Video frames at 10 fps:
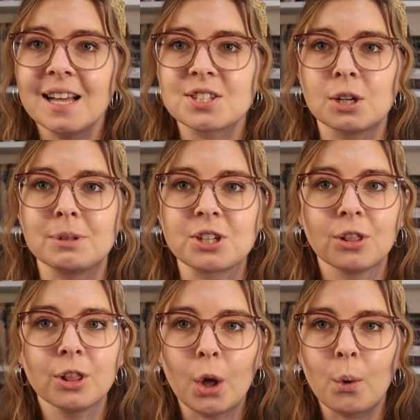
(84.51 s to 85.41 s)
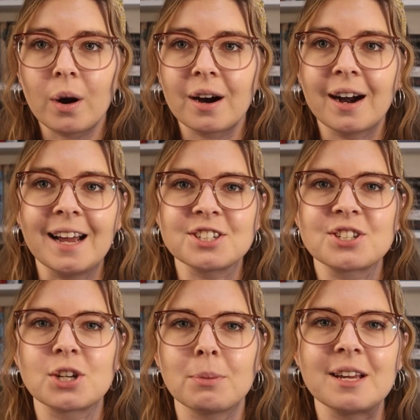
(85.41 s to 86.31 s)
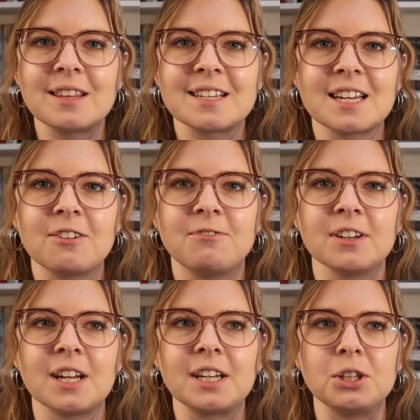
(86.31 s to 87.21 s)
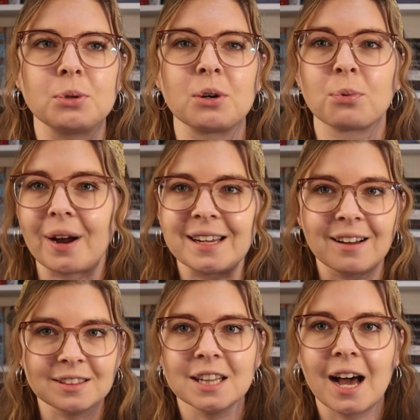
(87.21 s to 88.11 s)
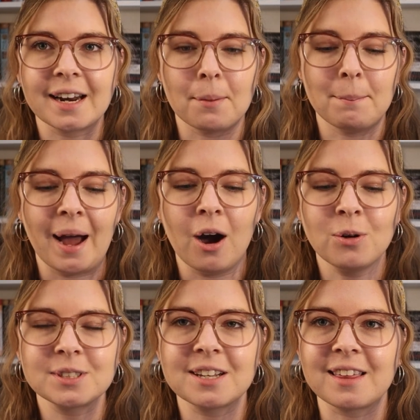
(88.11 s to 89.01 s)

and so much lore and just so many things that I feel like you could write a lot about,